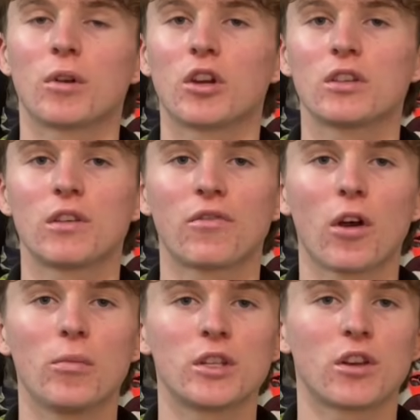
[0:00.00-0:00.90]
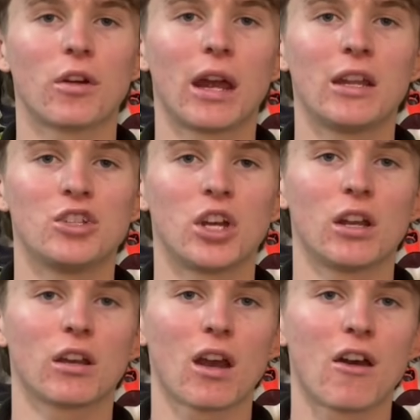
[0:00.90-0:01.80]
because the foam is so
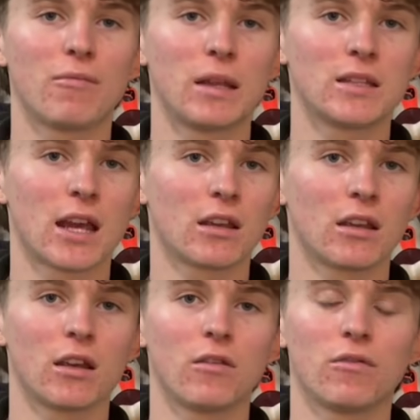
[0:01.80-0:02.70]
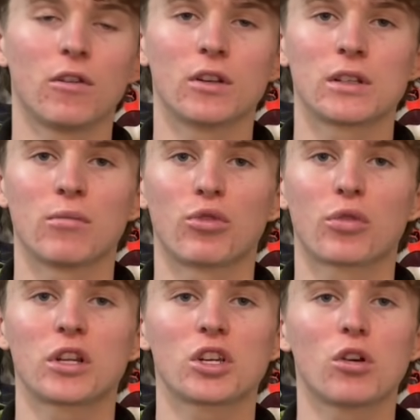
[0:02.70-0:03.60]
energetic, I've been taking it for some
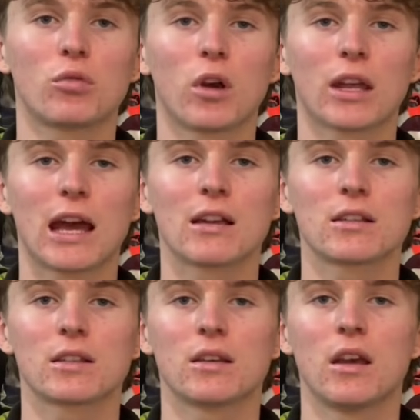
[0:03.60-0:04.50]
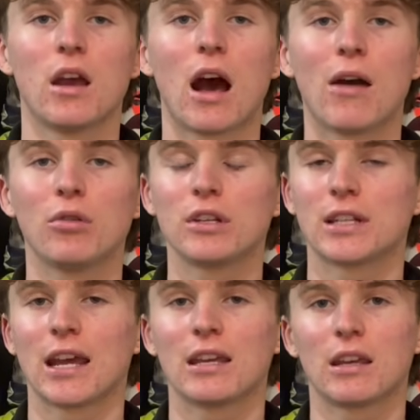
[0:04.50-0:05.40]
threshold workouts. I wouldn't
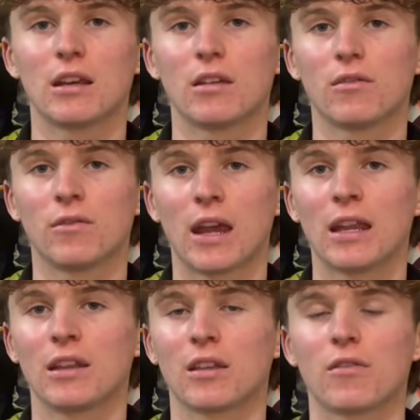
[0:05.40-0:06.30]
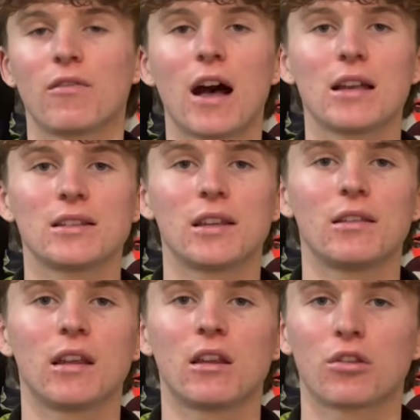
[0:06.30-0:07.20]
take it for anything faster
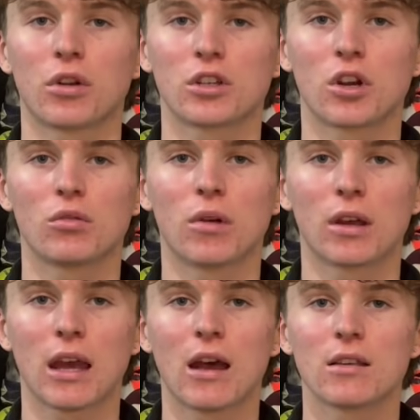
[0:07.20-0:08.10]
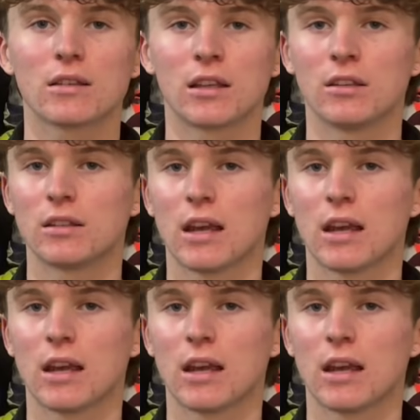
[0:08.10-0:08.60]
than a threshold workout since